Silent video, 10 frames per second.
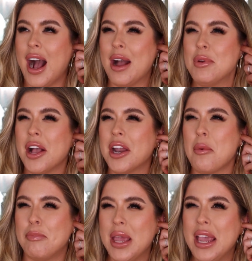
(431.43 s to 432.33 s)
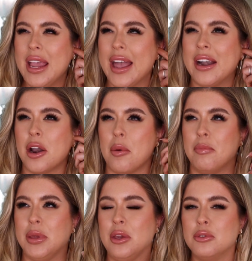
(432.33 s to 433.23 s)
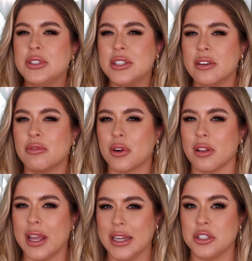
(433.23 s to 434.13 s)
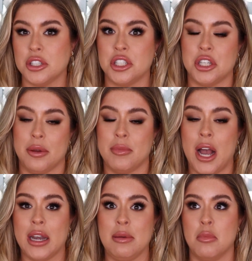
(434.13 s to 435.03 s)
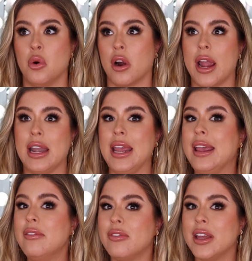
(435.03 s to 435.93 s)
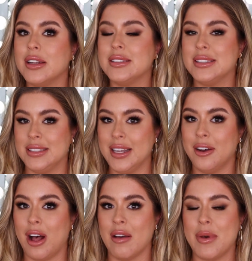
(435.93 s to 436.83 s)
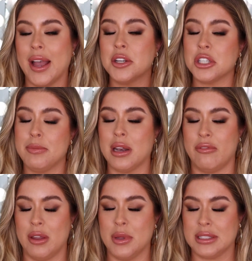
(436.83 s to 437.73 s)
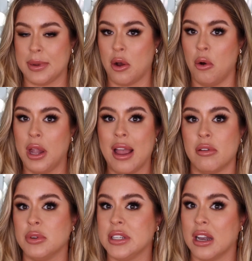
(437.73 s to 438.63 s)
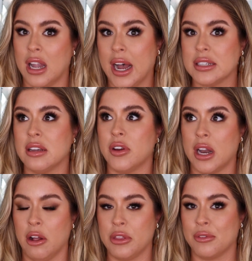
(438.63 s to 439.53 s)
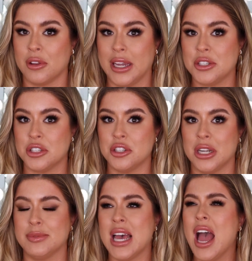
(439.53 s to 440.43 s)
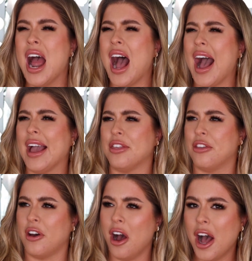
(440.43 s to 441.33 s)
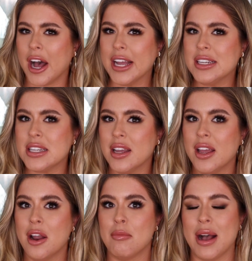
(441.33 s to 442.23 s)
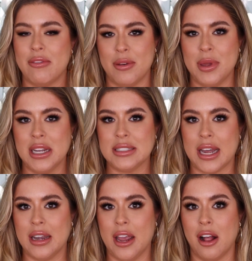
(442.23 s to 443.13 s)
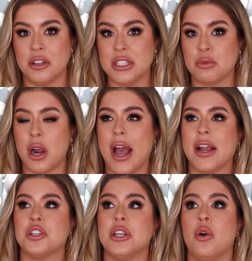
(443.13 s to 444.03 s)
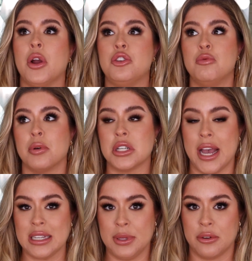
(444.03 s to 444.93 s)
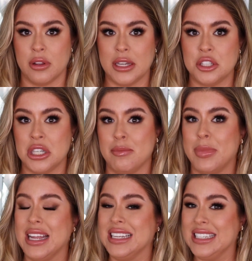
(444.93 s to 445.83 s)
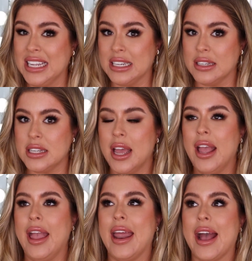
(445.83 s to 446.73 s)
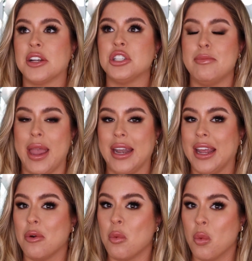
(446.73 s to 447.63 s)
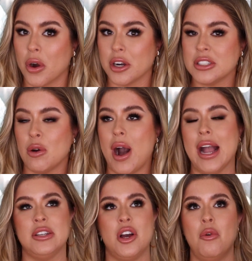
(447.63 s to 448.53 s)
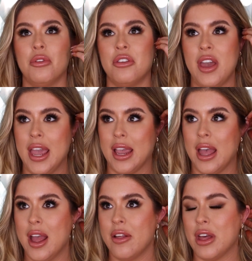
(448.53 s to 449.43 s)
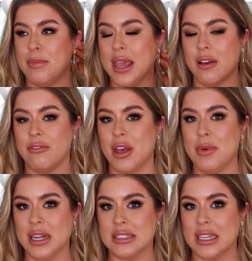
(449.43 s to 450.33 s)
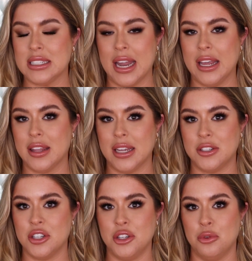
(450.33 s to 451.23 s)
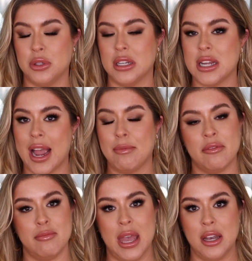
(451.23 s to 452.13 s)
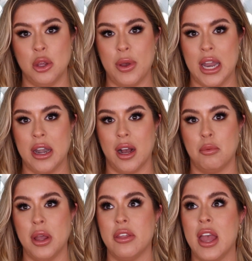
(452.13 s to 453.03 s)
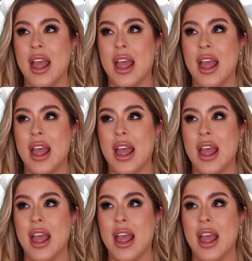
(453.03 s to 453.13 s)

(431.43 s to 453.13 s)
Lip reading: I'm not going to be in an abusive relationship, not anymore. And even still, I've actually been a feminist my whole life and was in lots of unhealthy relationships. I thought my feminist ideologies were actually going to protect me in a relationship, but it didn't. It actually made it worse. So I don't think that being a feminist has anything to do with the type of men you end up with,